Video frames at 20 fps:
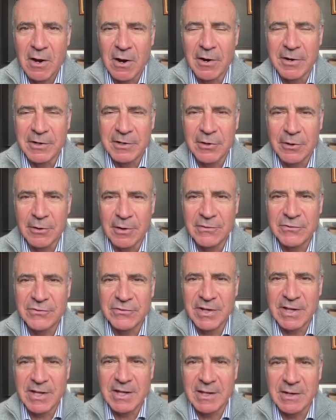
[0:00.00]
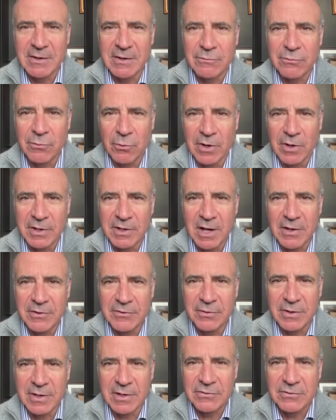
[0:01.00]
hard currency in foreign
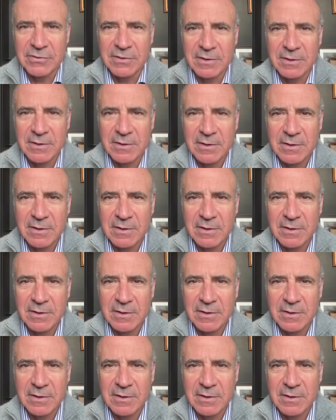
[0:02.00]
countries.